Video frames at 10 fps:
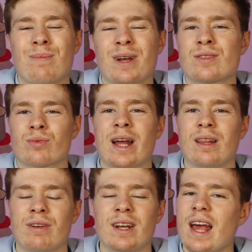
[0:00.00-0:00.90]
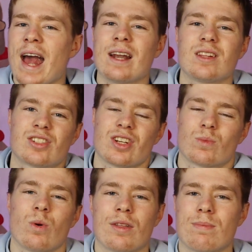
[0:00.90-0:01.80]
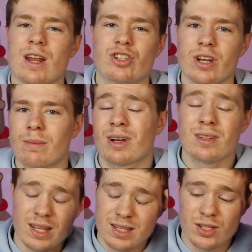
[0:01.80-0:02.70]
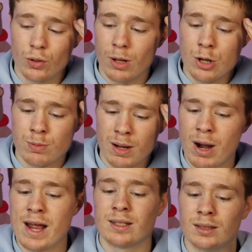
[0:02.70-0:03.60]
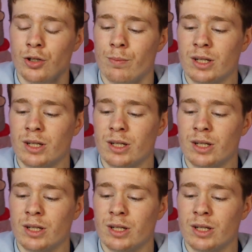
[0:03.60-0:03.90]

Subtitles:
but it's relevant and it's just worth mentioning because it still blows my mind a little